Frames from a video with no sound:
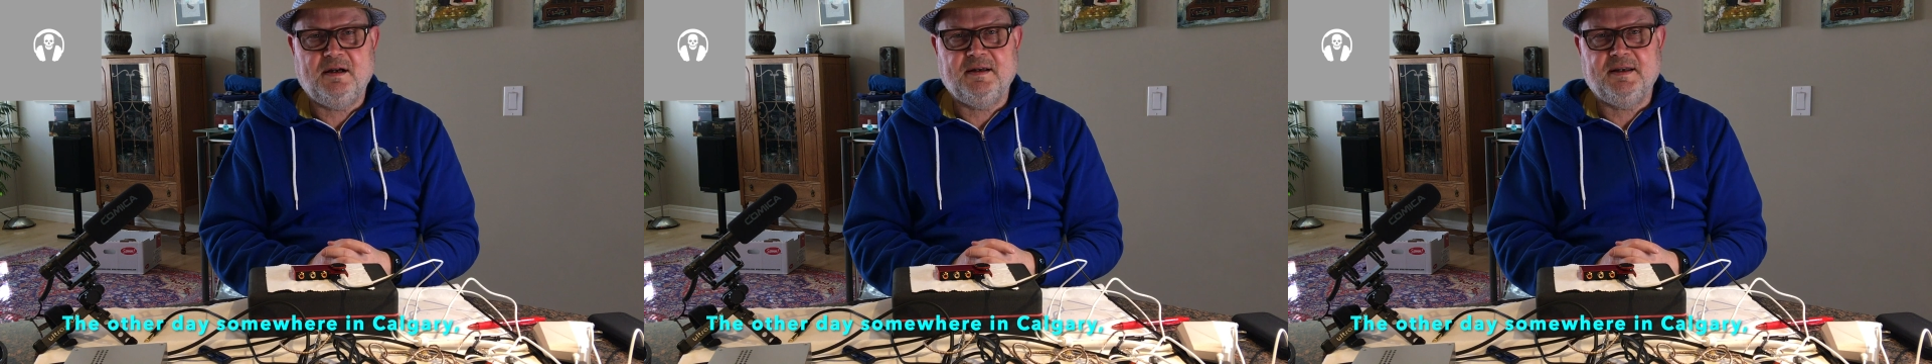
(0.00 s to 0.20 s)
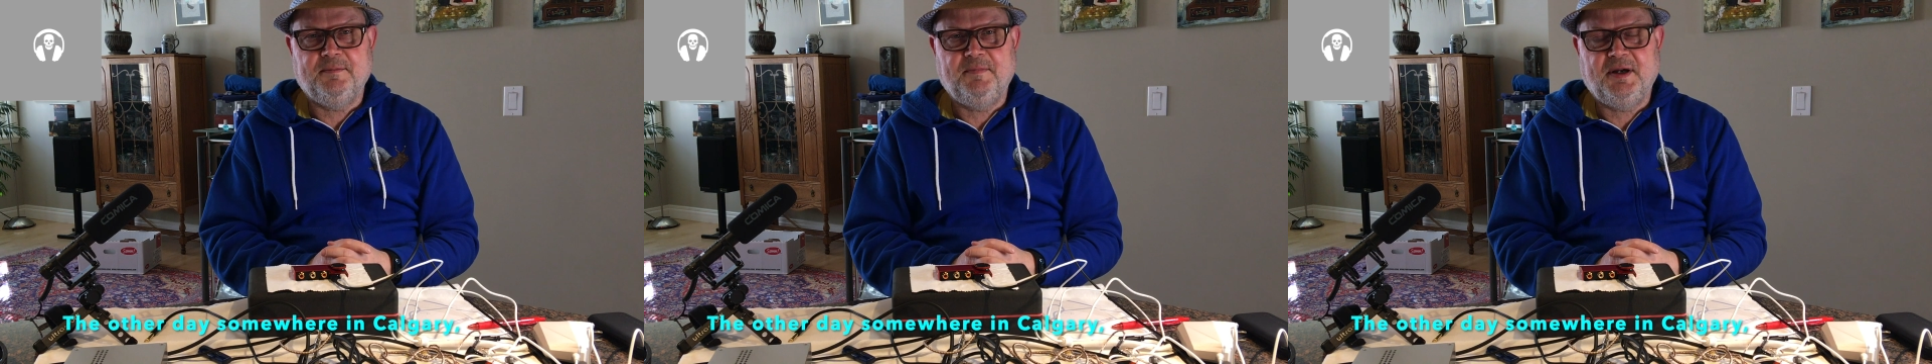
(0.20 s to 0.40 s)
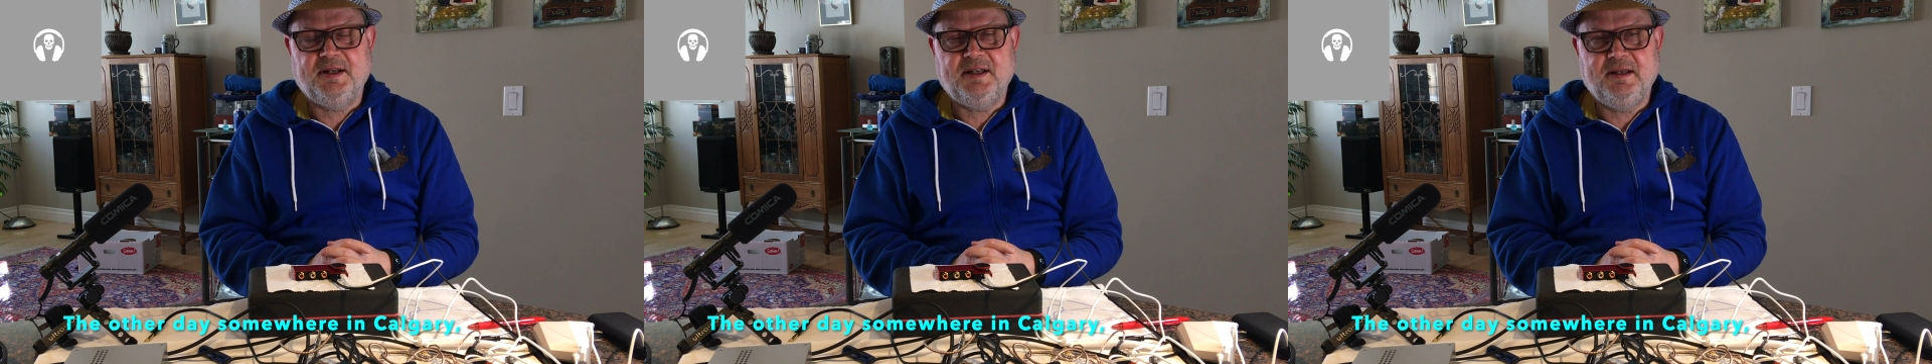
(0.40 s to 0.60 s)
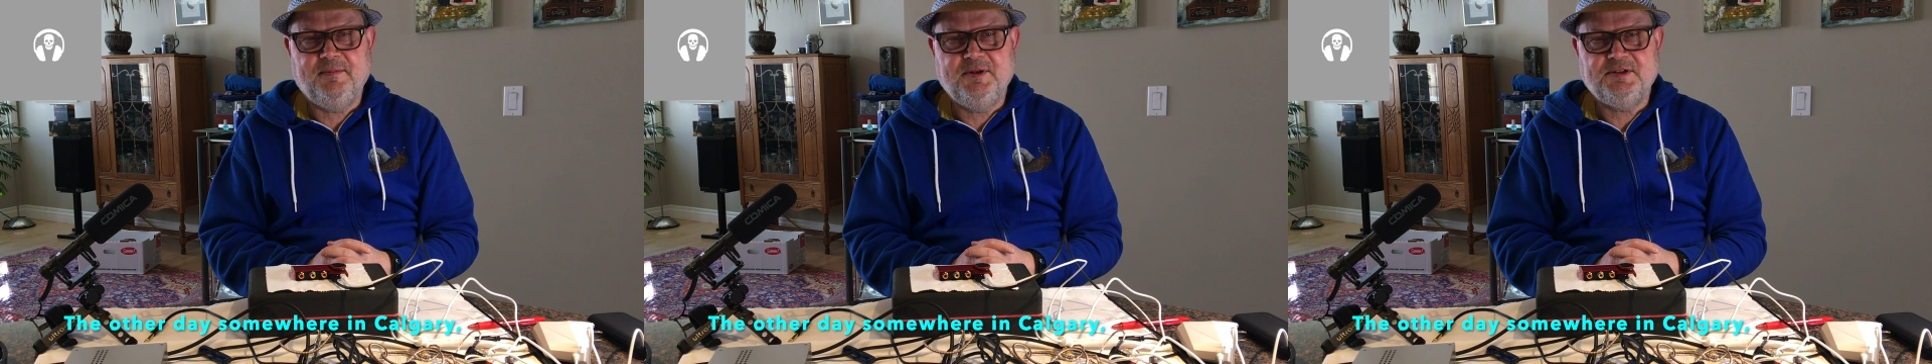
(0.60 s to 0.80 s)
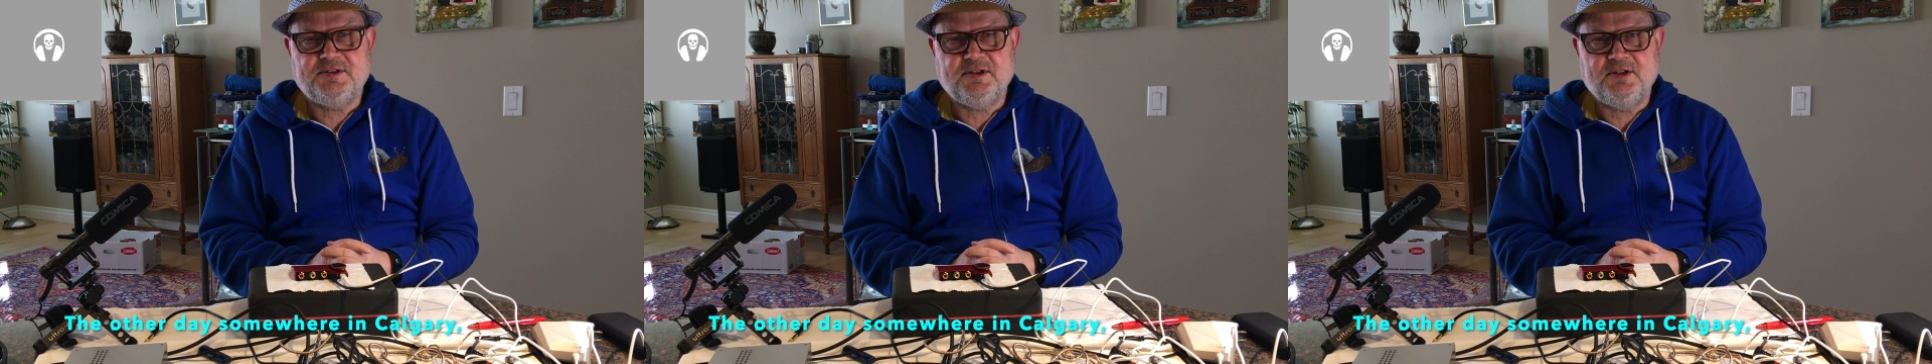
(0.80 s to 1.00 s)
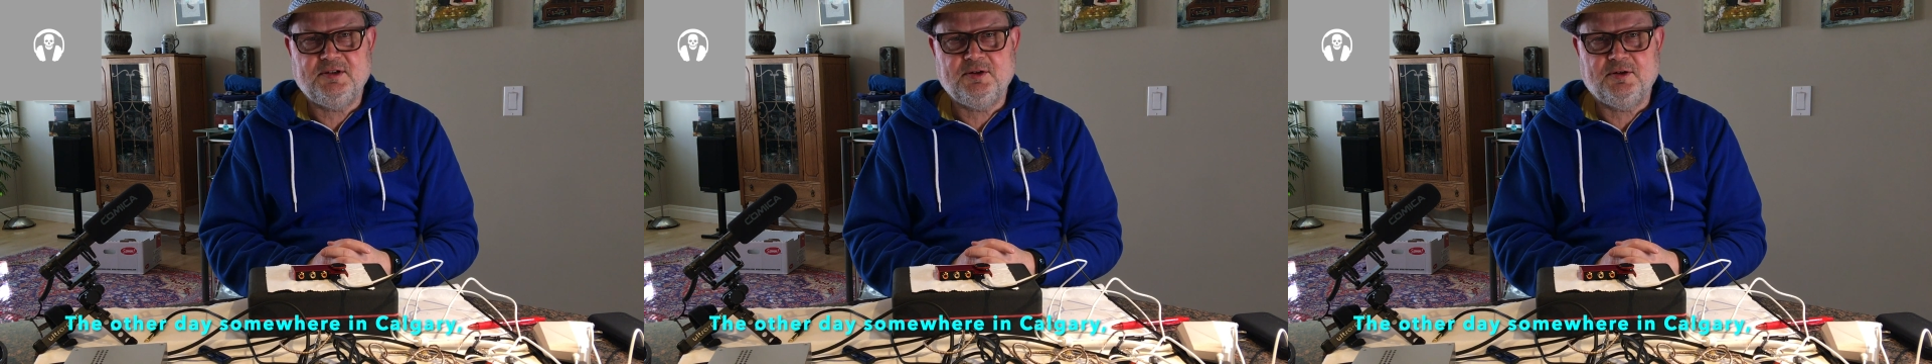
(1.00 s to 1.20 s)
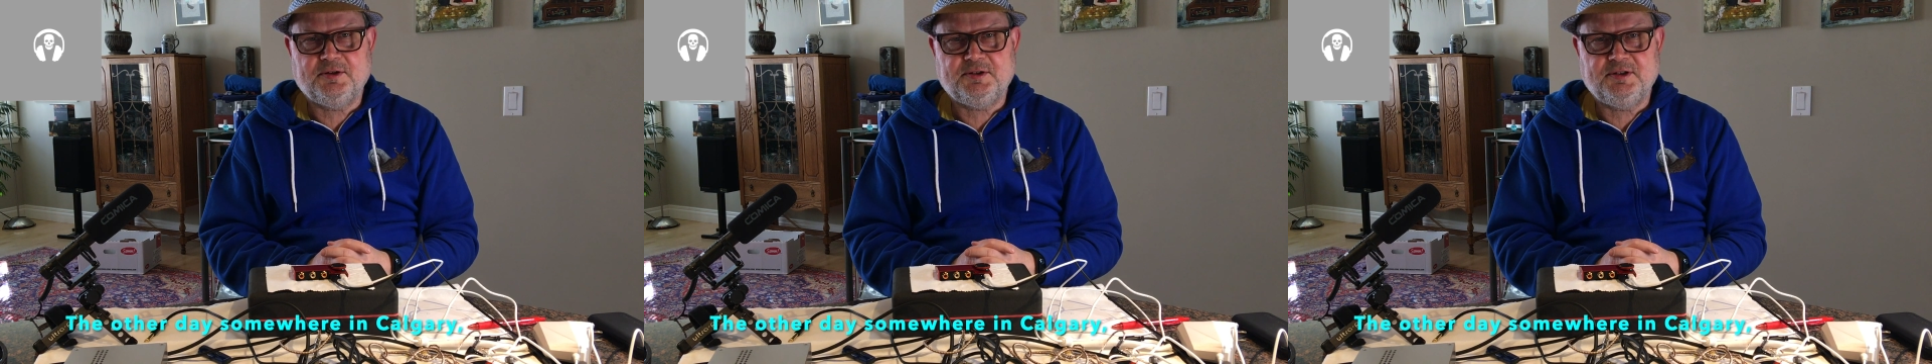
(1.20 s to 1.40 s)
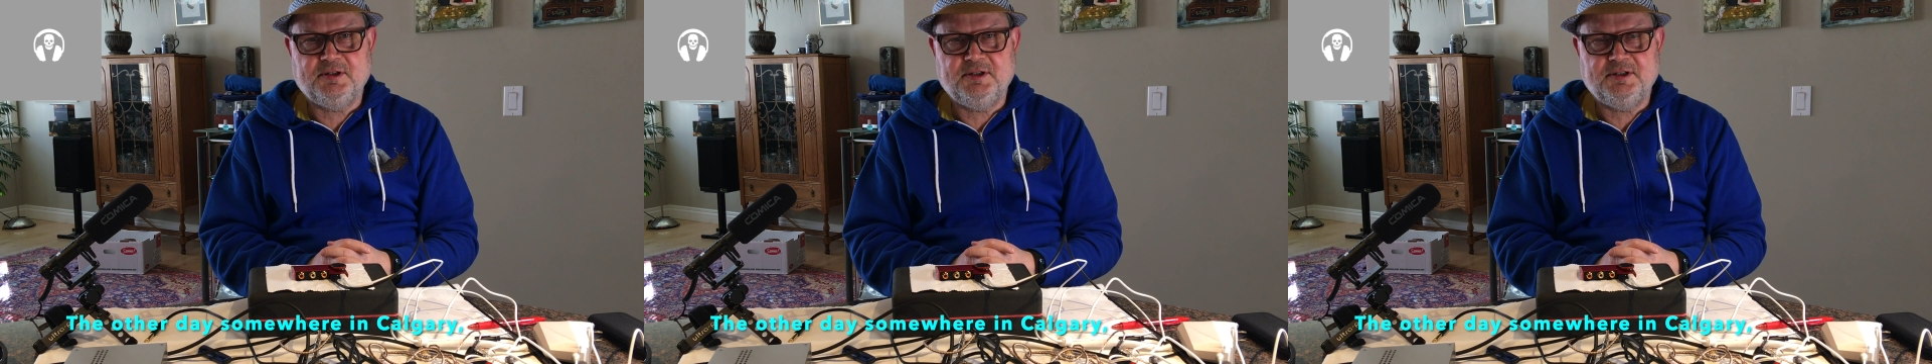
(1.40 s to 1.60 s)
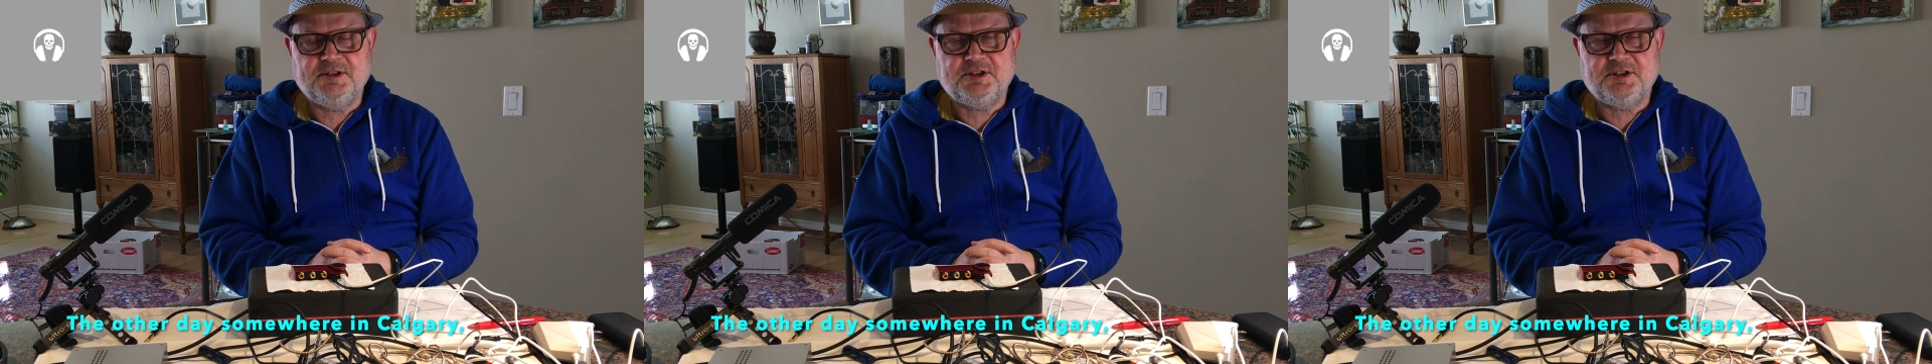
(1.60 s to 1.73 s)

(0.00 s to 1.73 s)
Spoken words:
Hi, my name is Dr.